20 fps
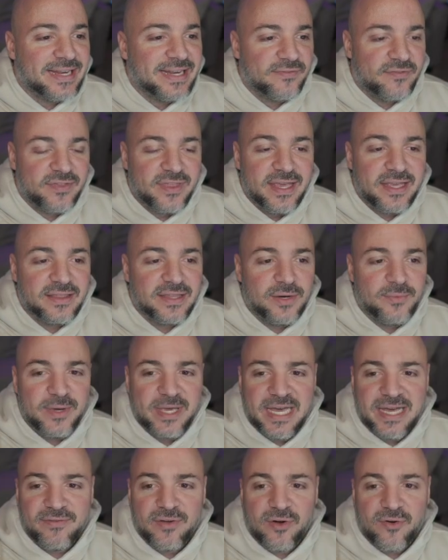thing that we
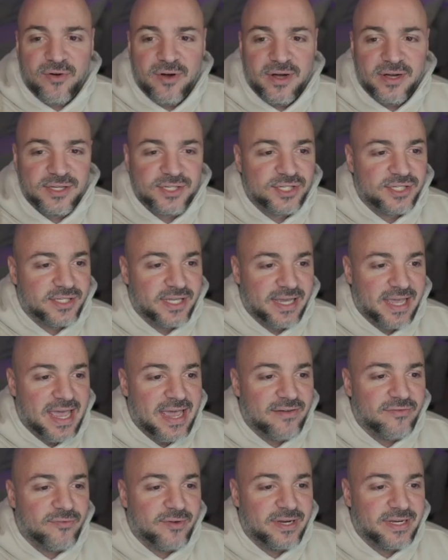have across like
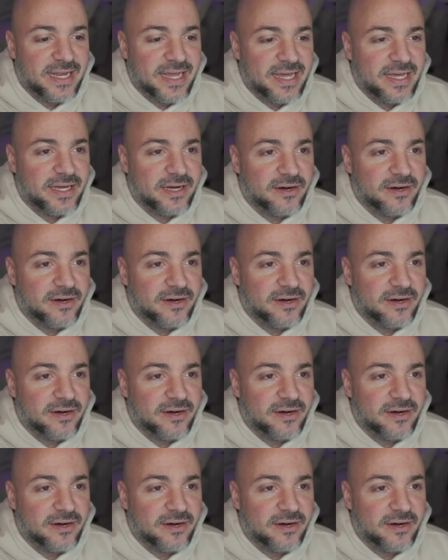every day here.